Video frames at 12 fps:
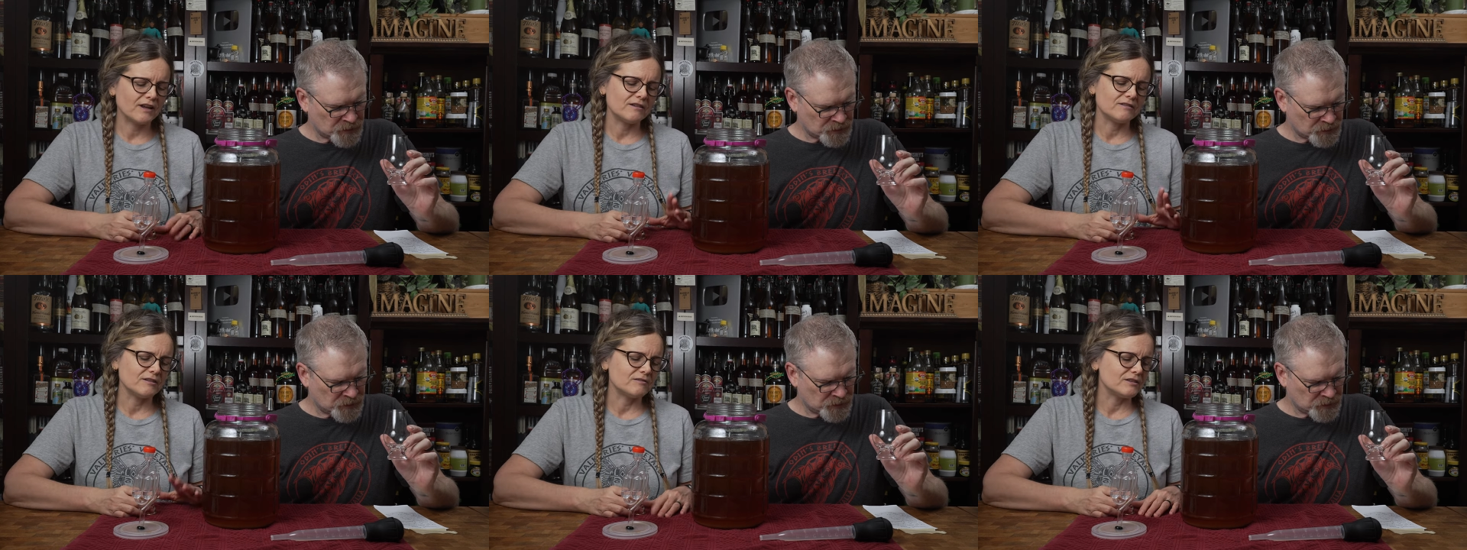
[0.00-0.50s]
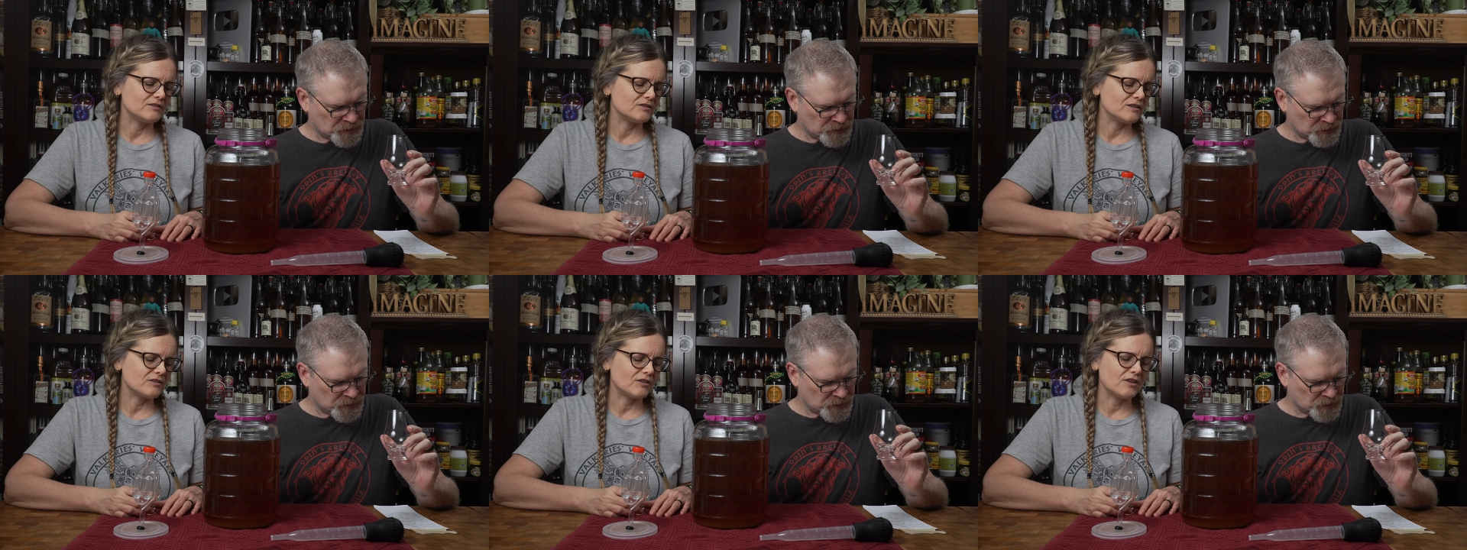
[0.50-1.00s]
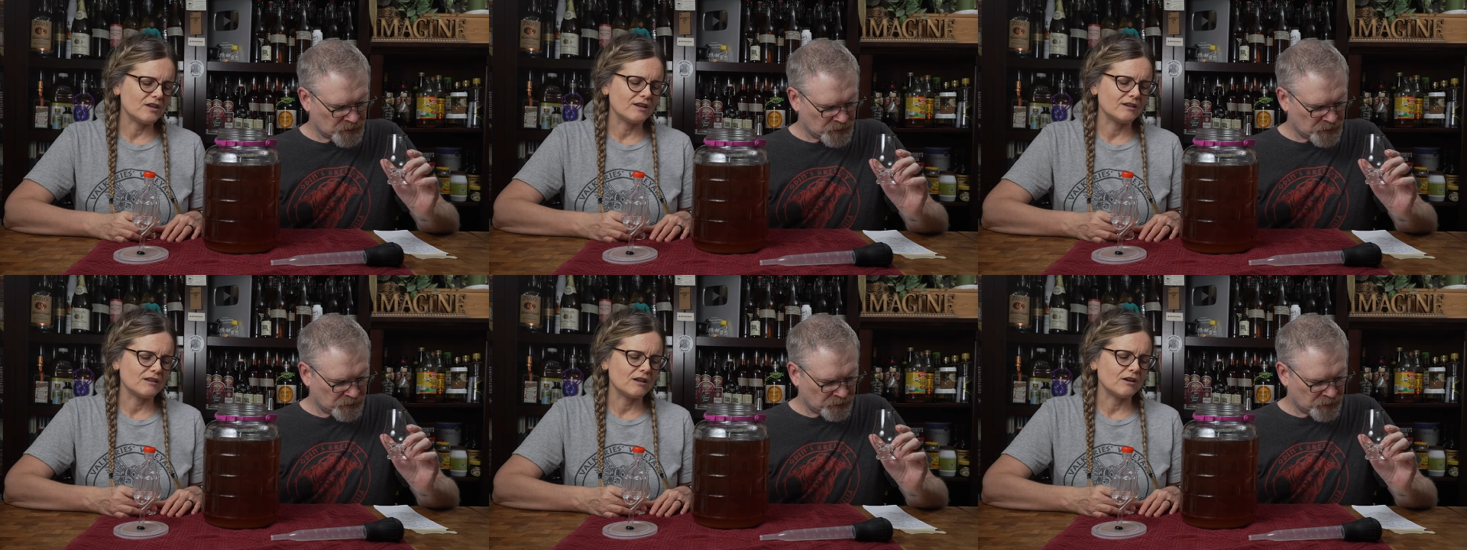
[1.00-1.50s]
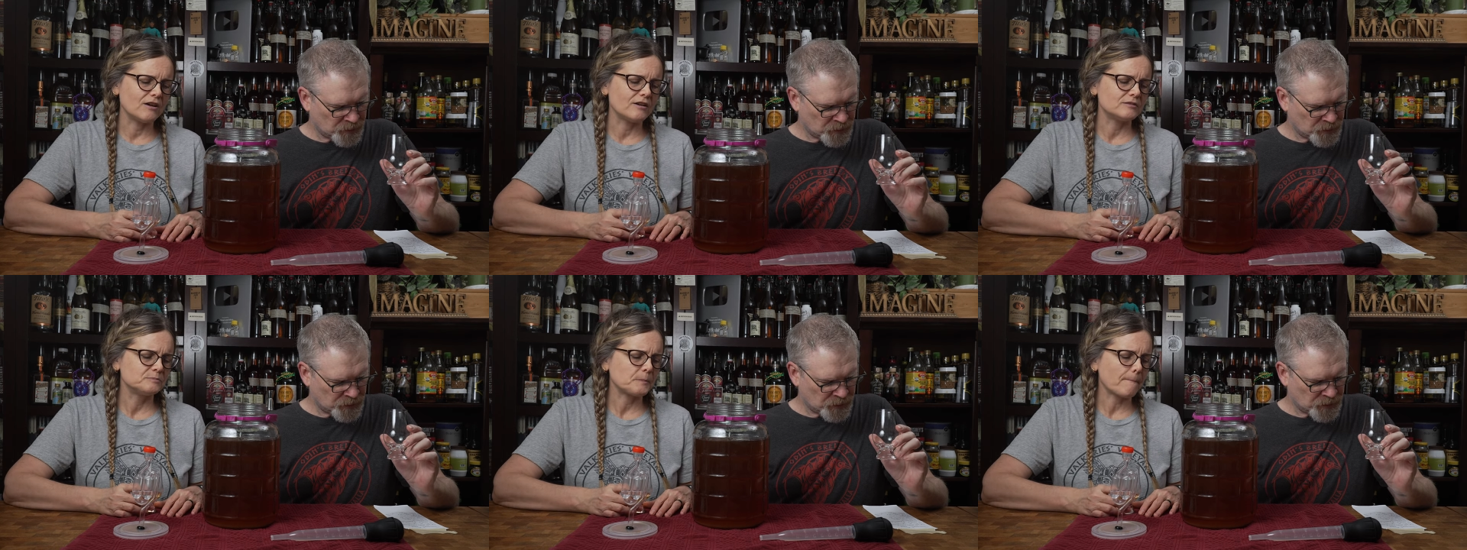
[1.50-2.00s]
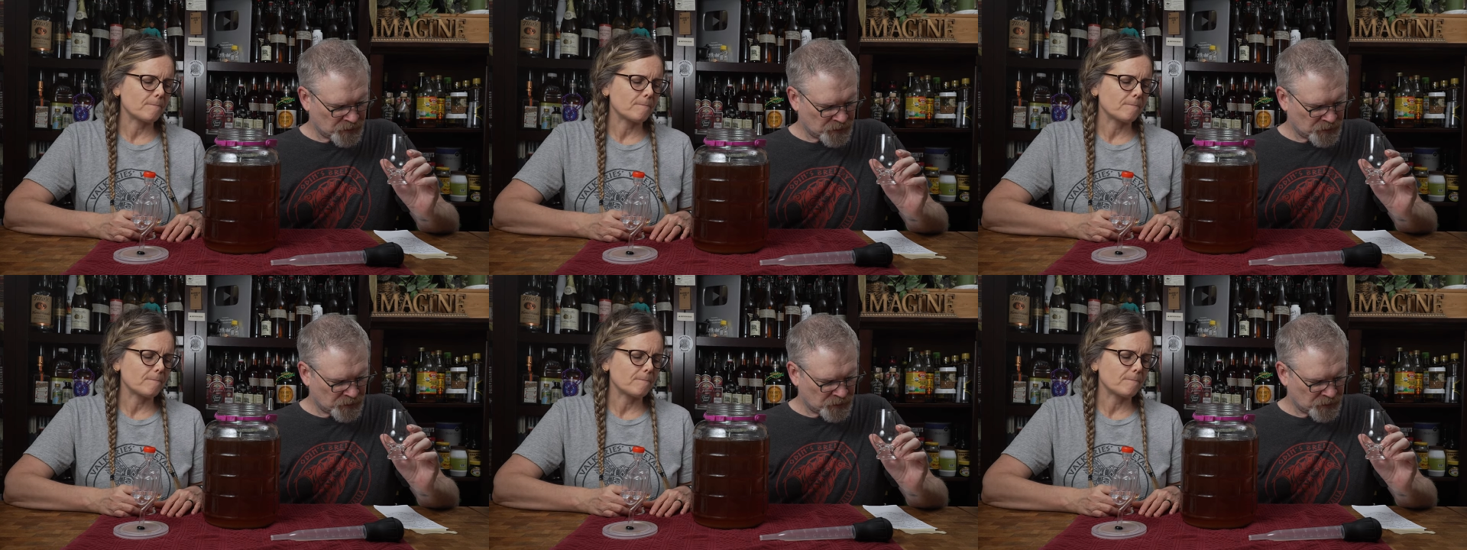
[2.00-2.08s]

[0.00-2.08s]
Speaker 1: I don't know. It's it's a thing here.